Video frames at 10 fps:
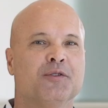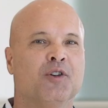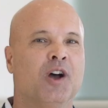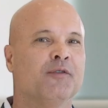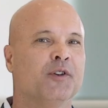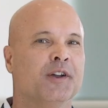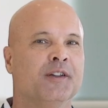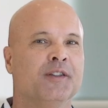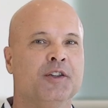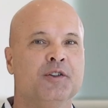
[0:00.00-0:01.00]
Rover offering
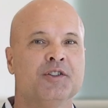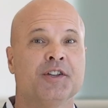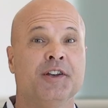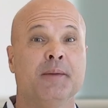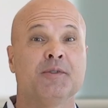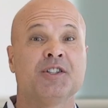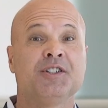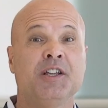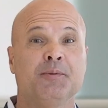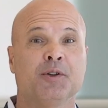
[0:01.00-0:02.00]
that uses a name
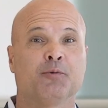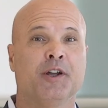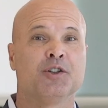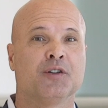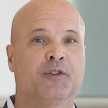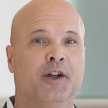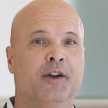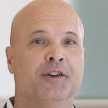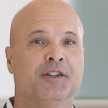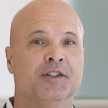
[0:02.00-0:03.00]
steeped in Range Rover
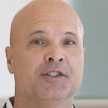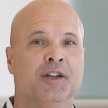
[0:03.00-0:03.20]
heritage